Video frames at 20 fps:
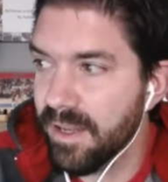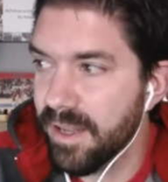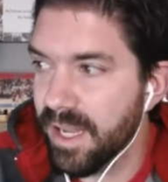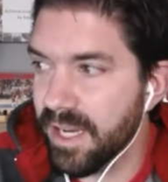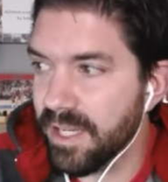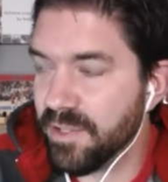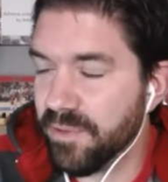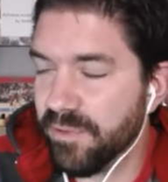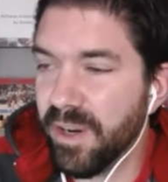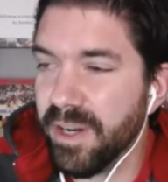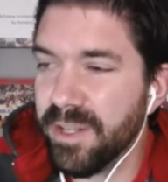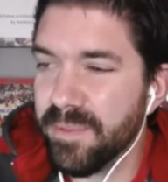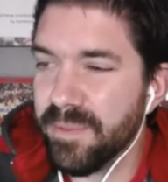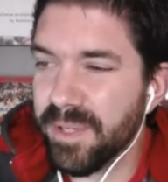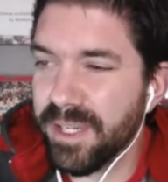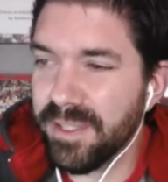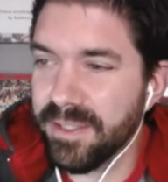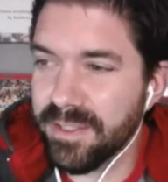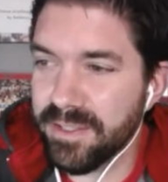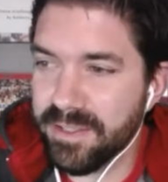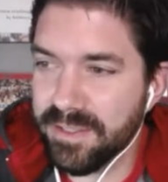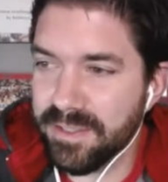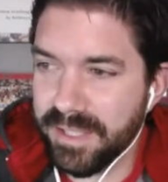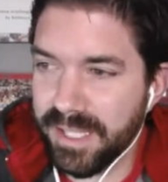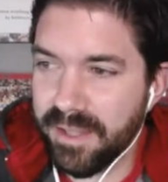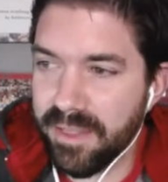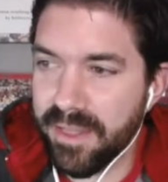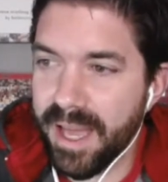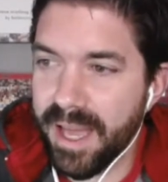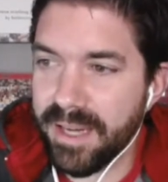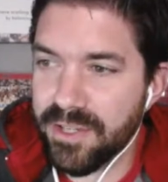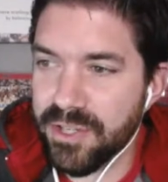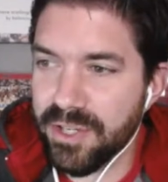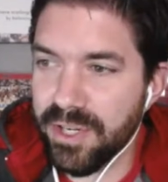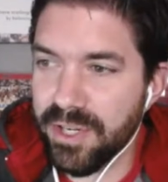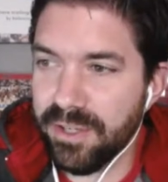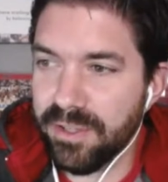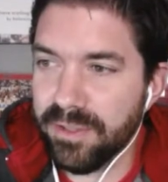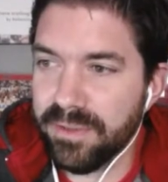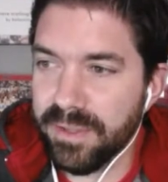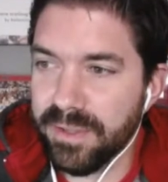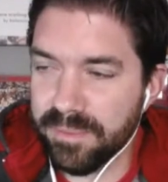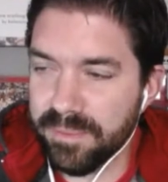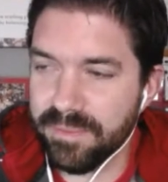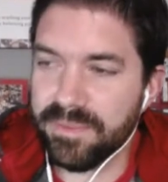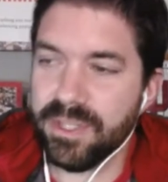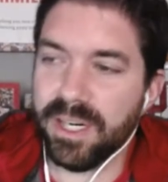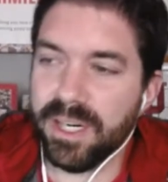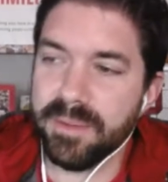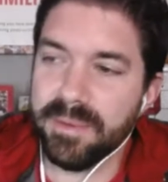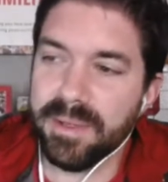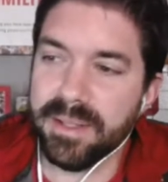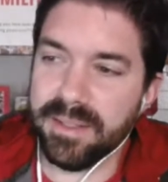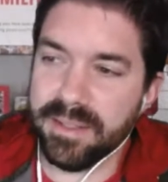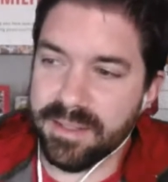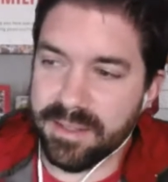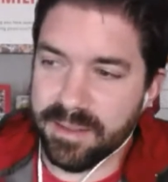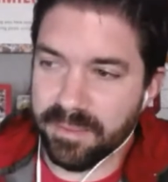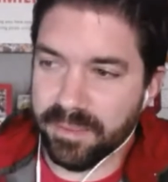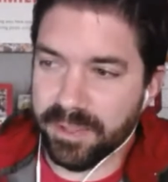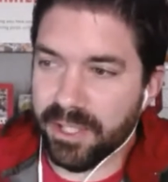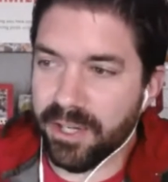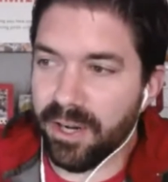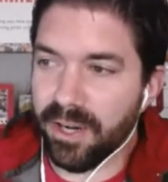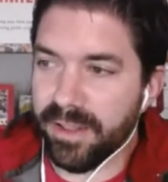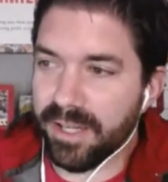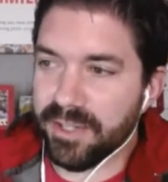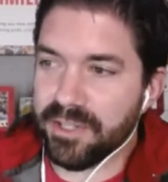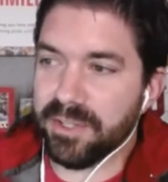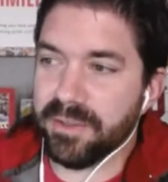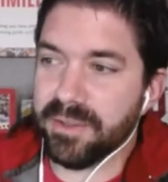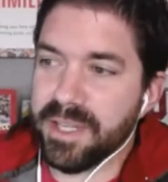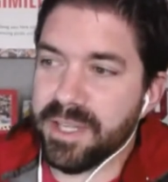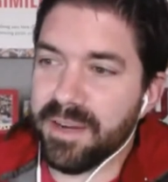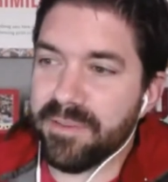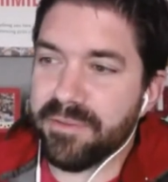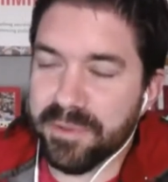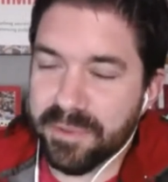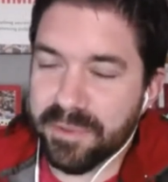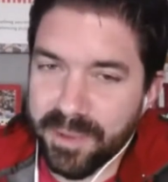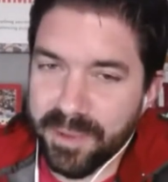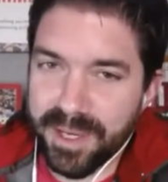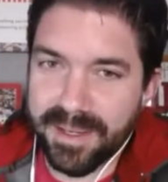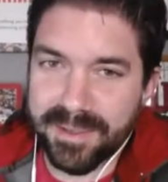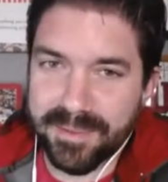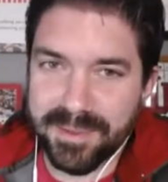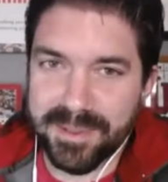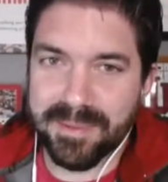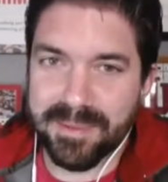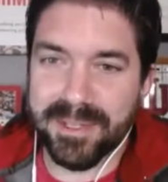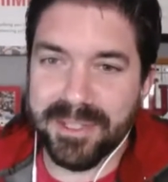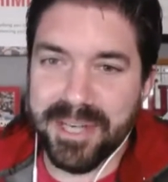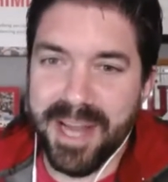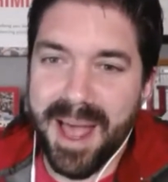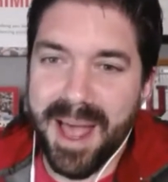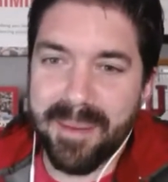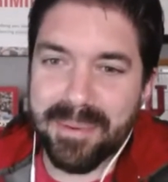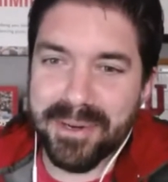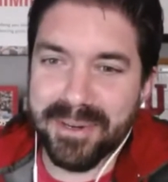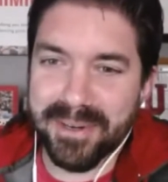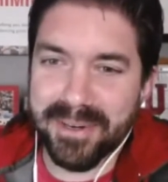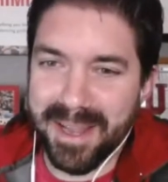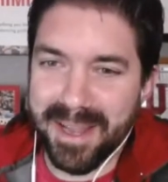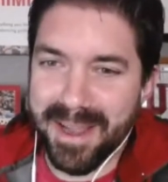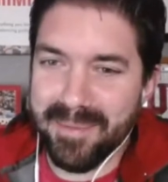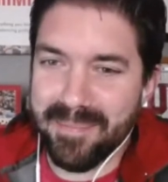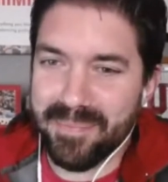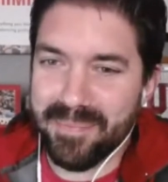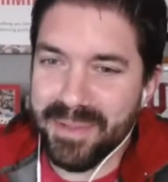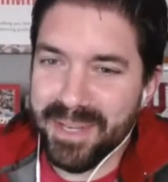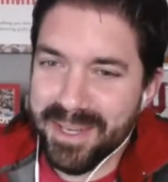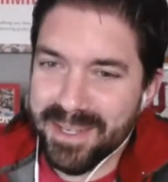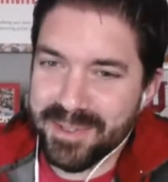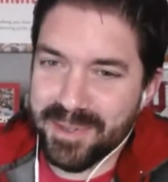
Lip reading: And it's funny because like that show, I'm talking about the assembly call, that show was after when it was a much happier game.